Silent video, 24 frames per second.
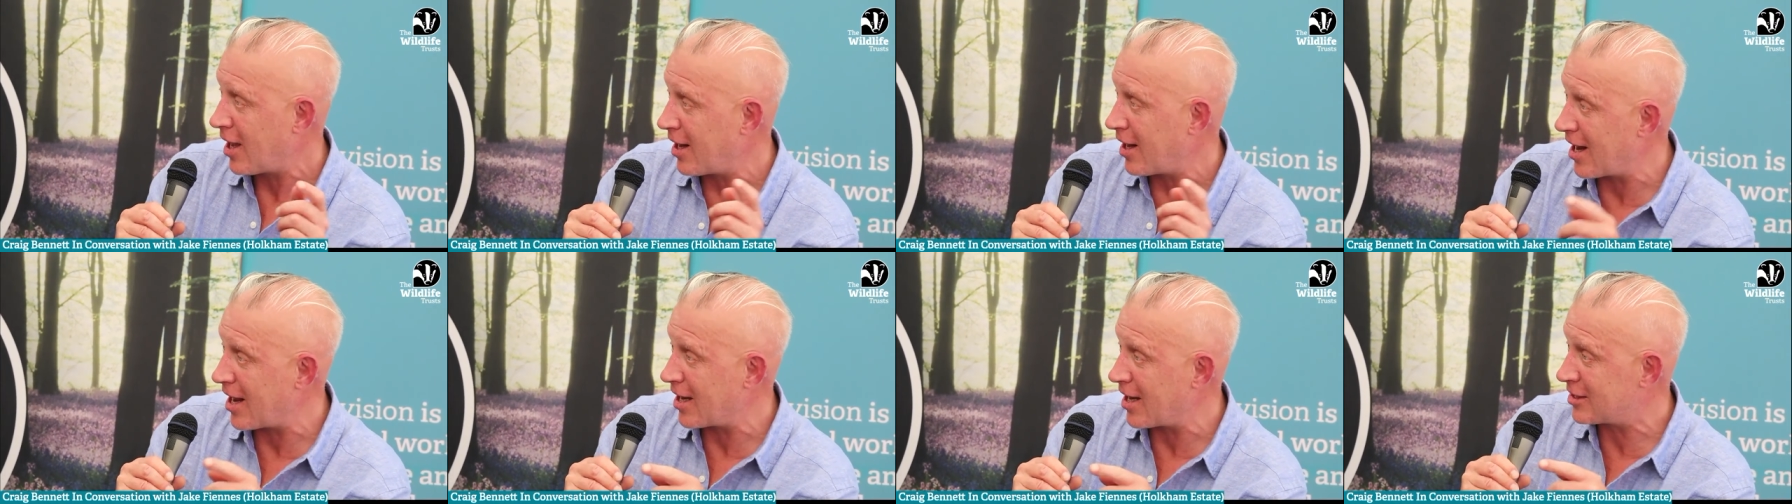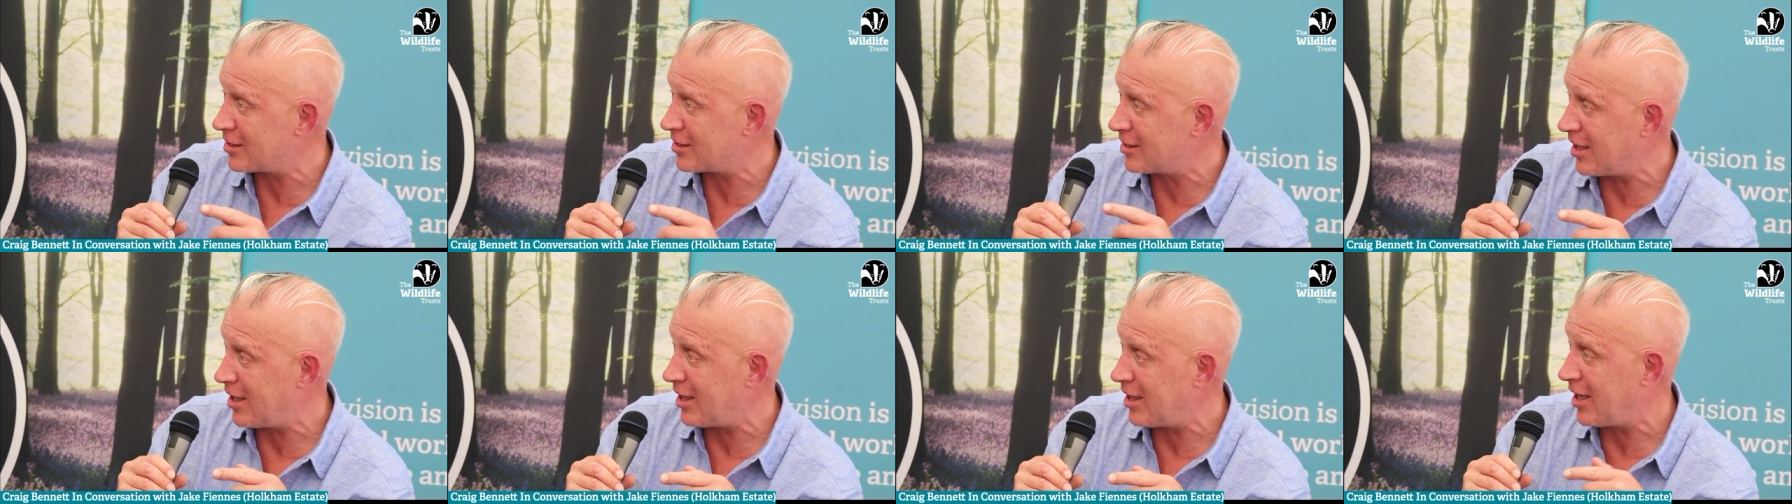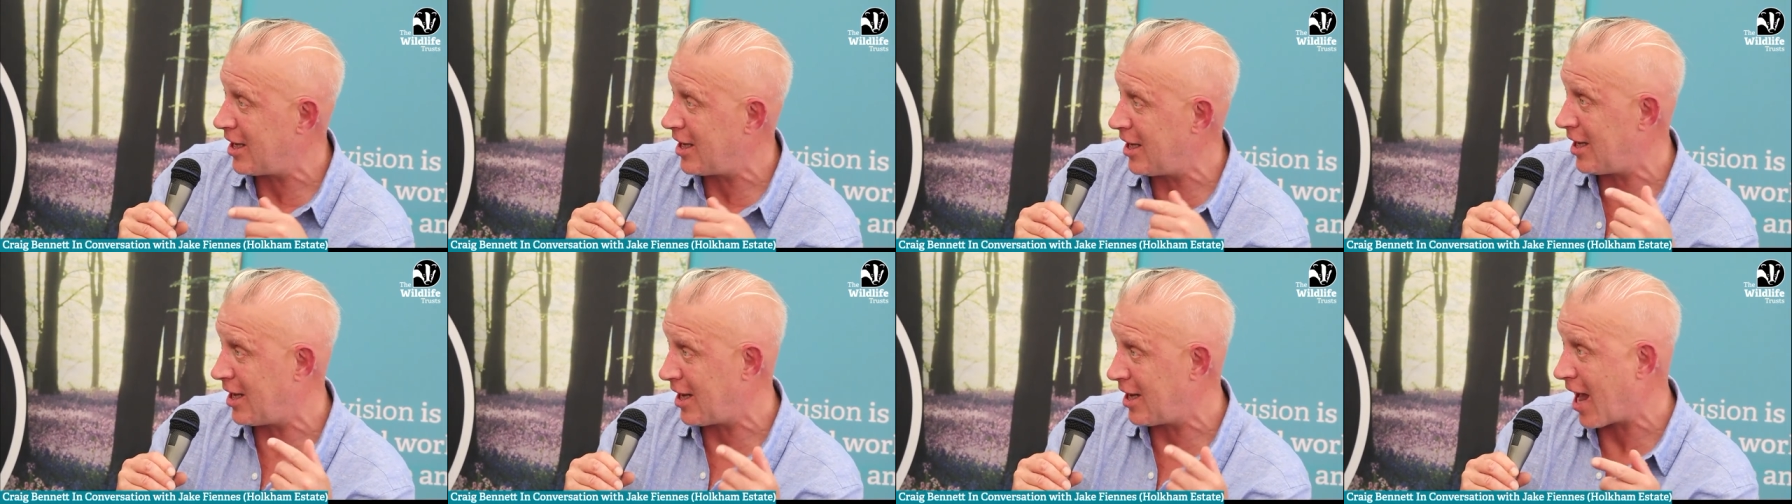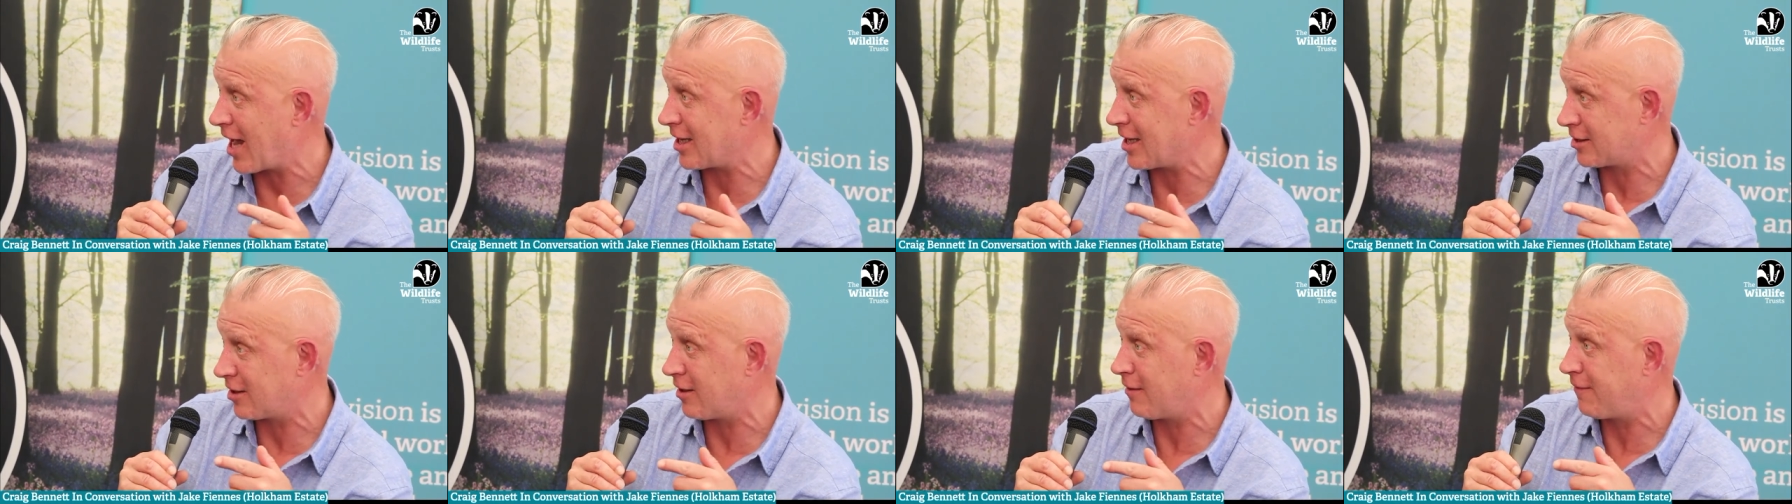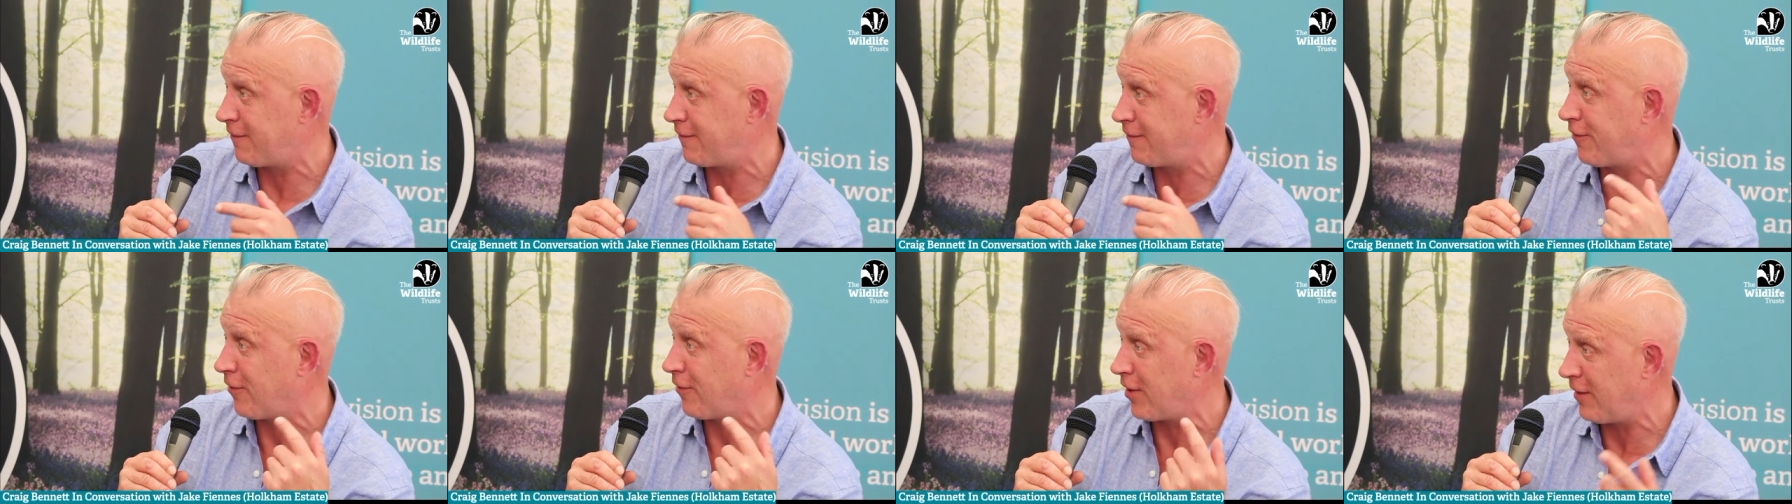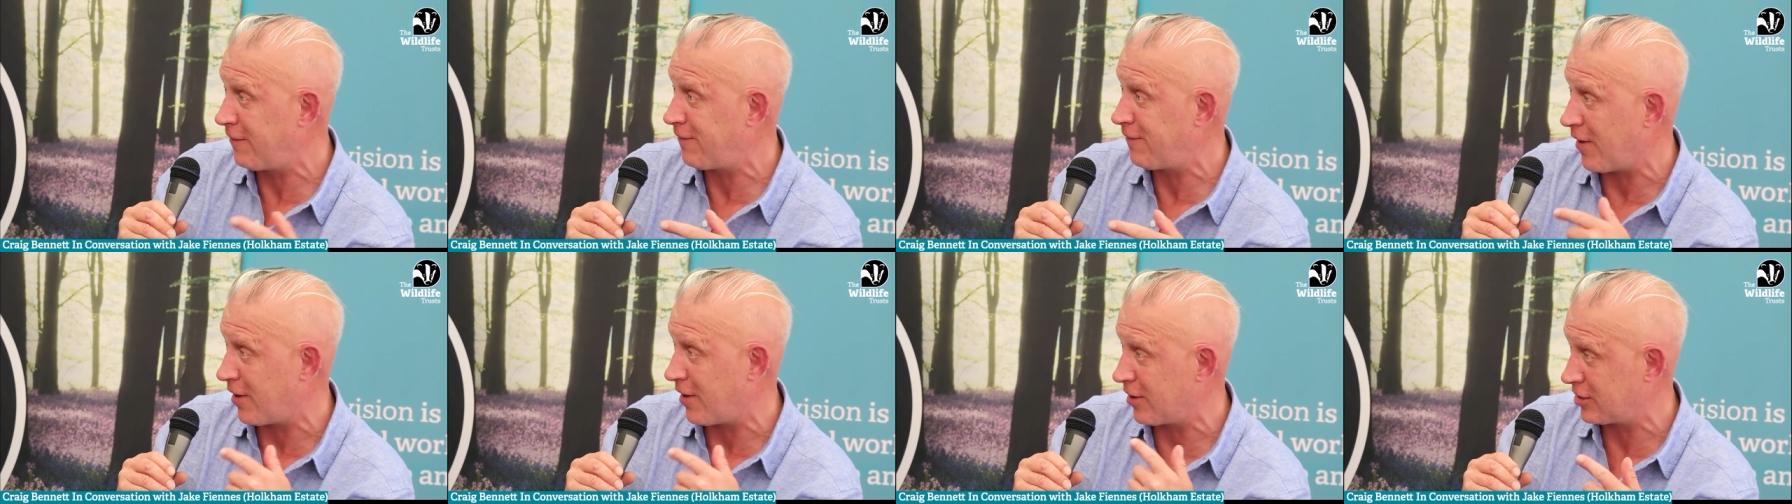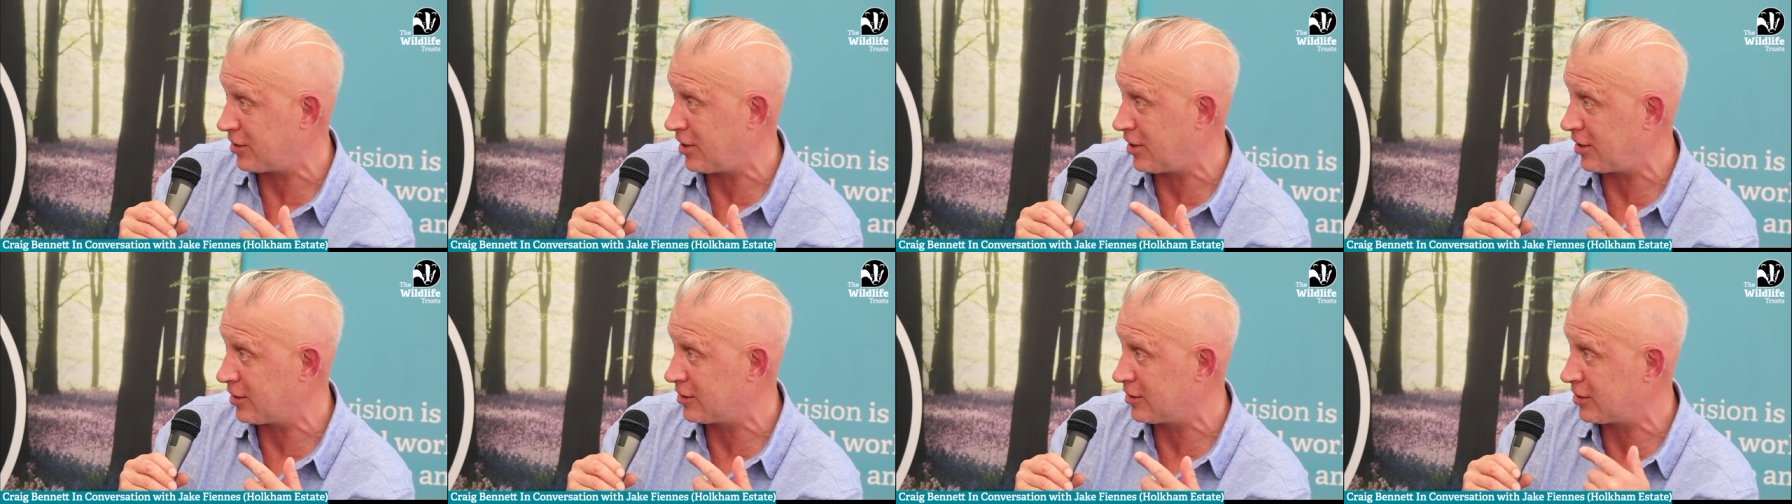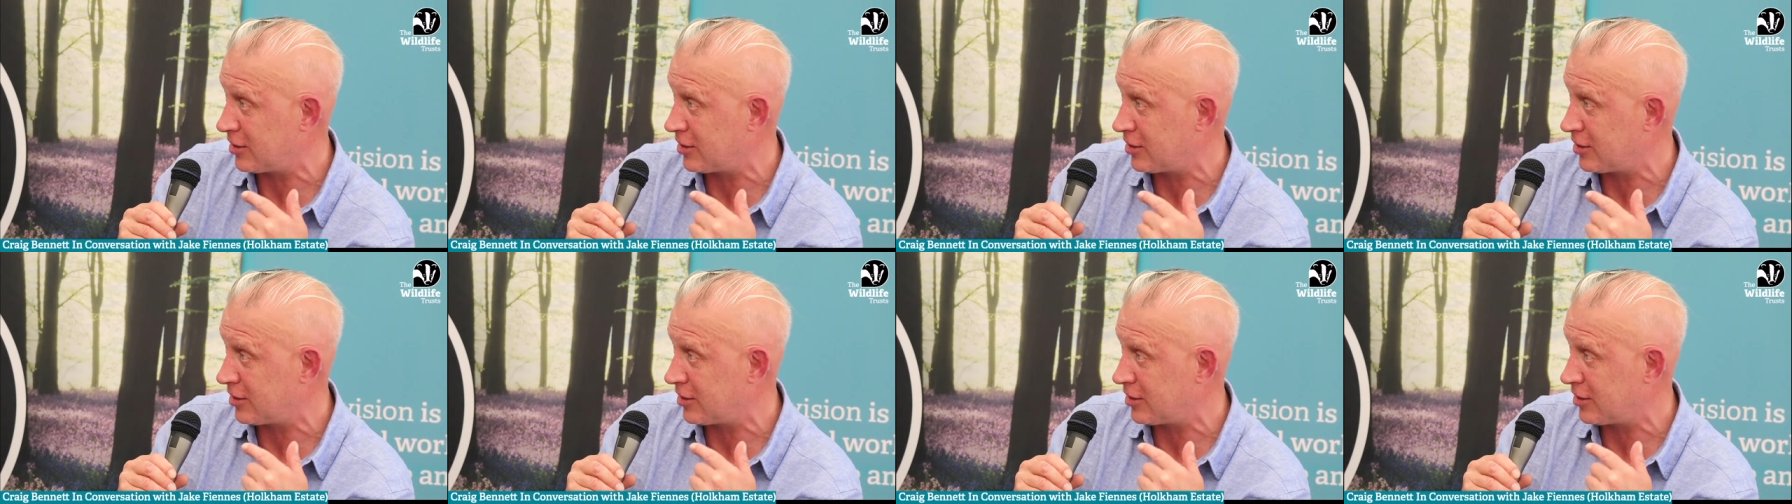And actually, he has a fully functioning